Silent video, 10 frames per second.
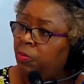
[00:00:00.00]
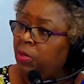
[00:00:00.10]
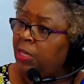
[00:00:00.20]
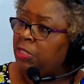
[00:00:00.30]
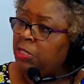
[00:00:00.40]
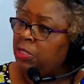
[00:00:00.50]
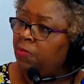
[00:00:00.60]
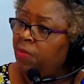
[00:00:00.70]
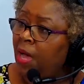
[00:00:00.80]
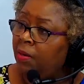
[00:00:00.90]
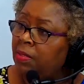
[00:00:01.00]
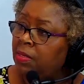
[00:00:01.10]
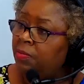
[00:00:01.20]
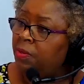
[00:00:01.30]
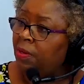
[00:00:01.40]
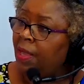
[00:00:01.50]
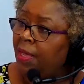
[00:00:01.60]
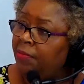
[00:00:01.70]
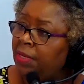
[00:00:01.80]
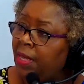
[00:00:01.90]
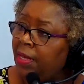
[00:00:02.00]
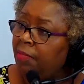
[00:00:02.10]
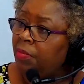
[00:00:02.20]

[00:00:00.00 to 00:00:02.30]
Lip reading: relationship violence in their lifetime.